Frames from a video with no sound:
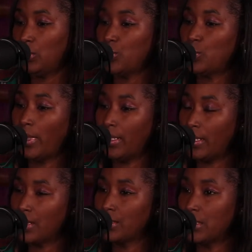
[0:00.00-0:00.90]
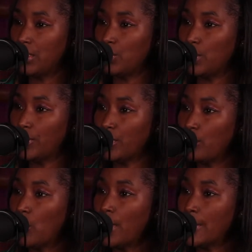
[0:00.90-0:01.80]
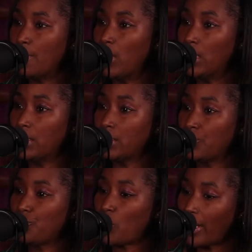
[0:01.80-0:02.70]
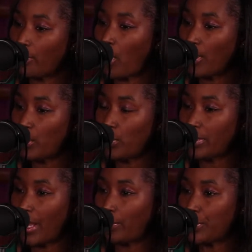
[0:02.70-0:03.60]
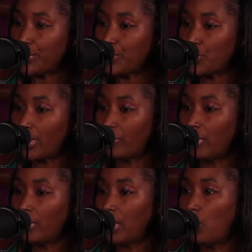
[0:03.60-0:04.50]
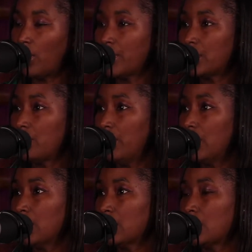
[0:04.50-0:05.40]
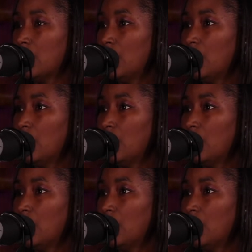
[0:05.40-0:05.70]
lose weight and I'll see you in 3 months. Try to partner with that person and try to figure out what is the biggest